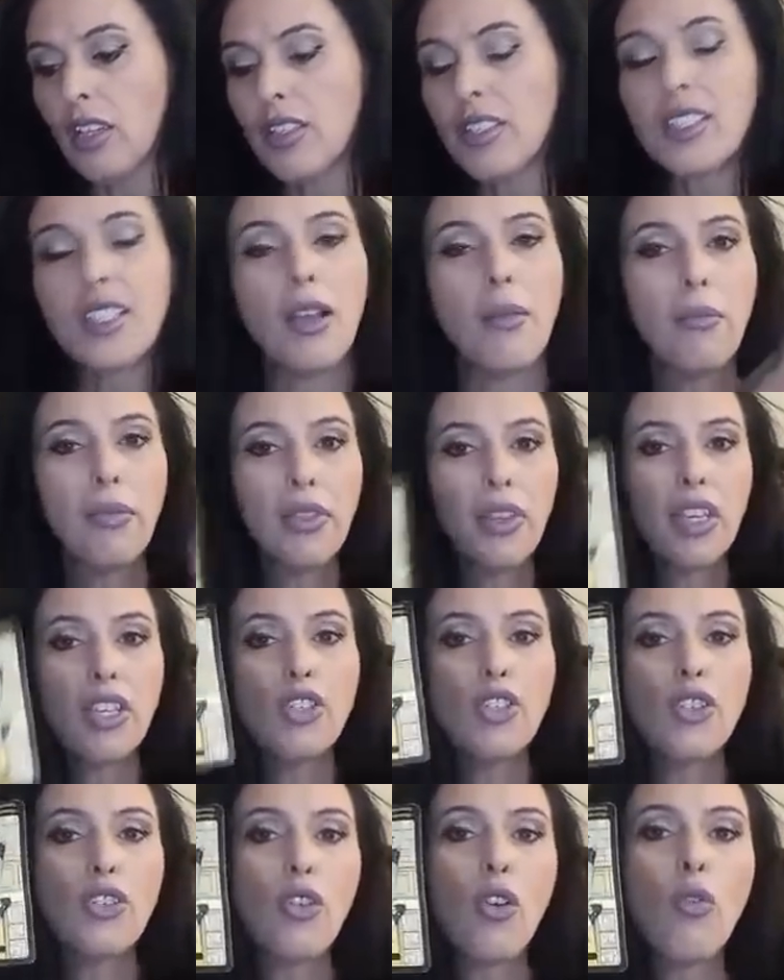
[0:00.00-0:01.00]
Some
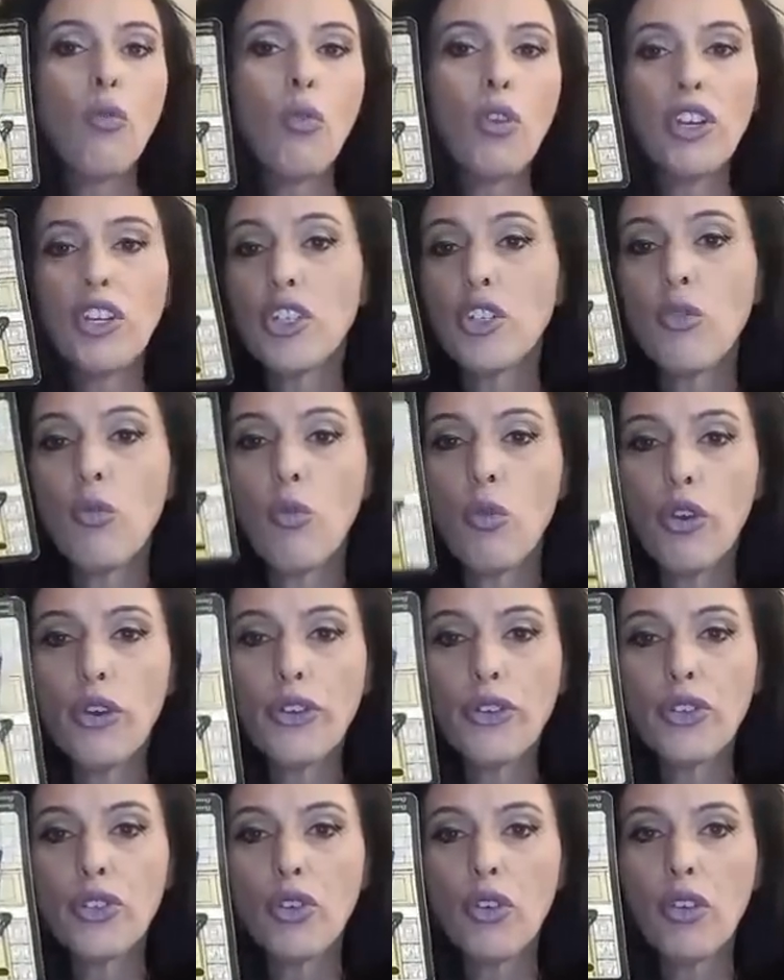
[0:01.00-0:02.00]
things you're not wanting to
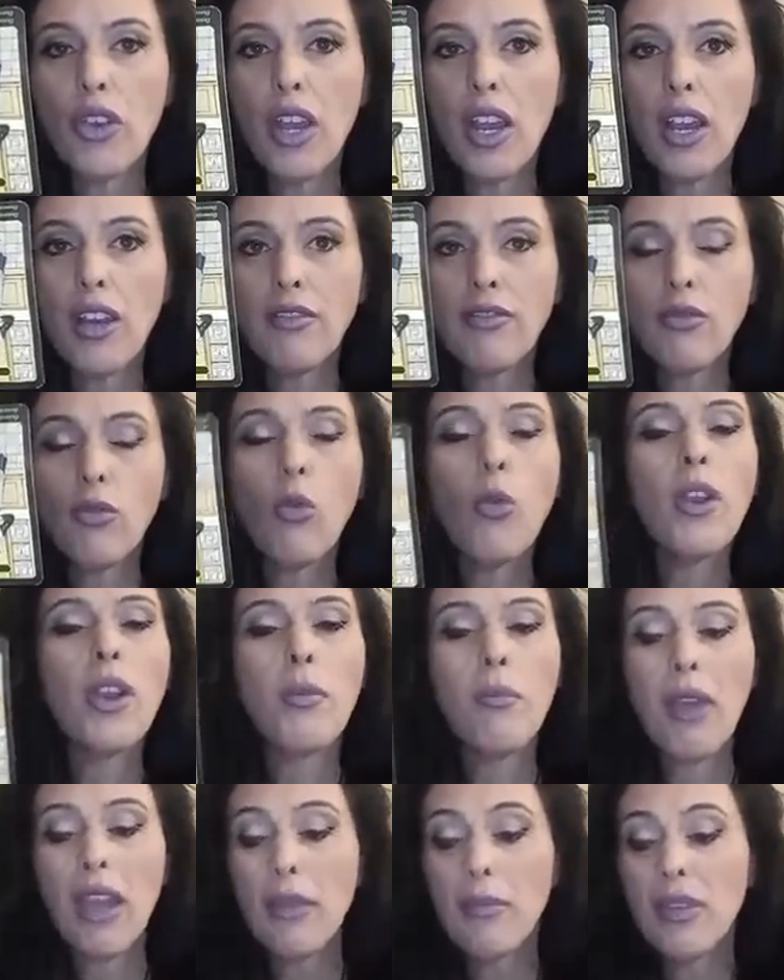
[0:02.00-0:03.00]
work so hard for, and
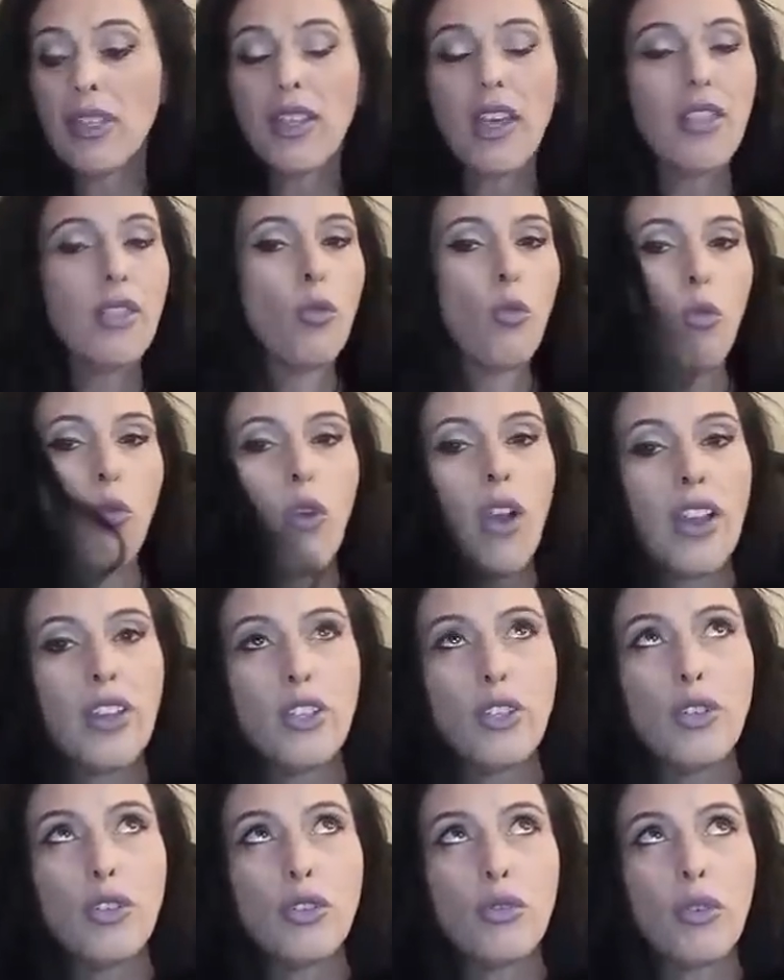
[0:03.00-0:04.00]
it may be that the way
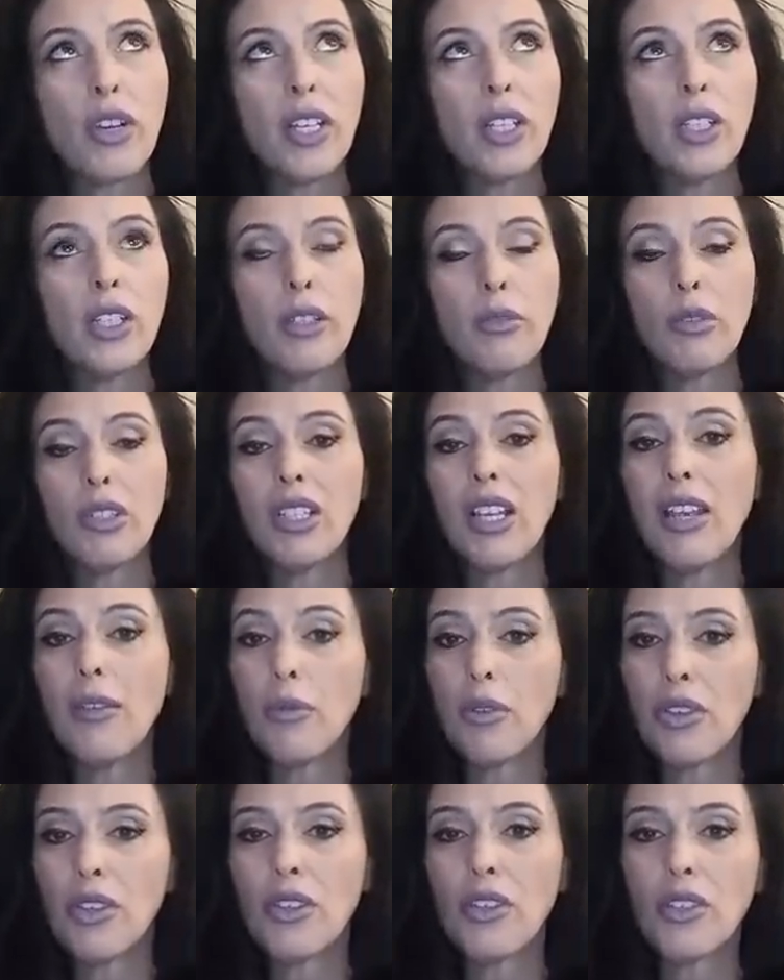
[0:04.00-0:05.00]
you directly relate
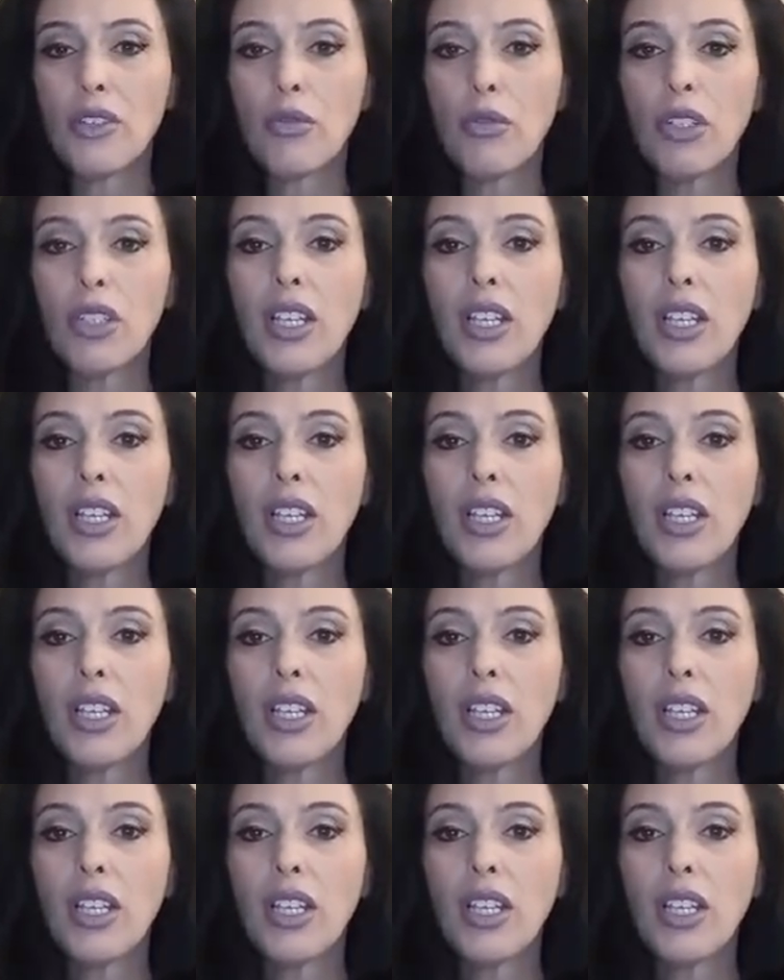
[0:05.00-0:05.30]
within this mm-hmm.